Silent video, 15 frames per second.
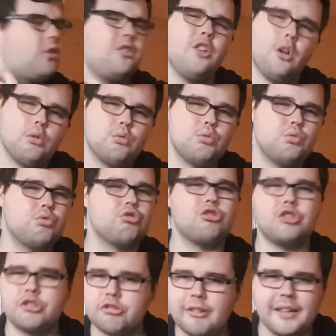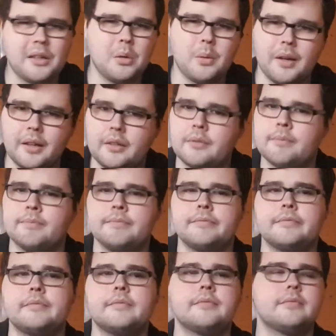not straight away.
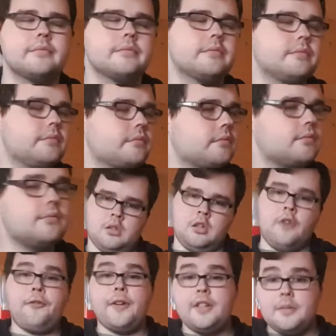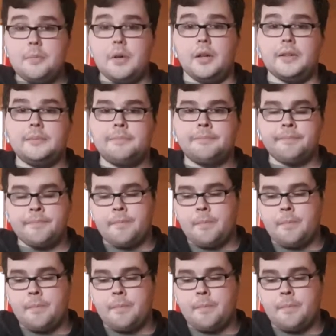A friend of mine,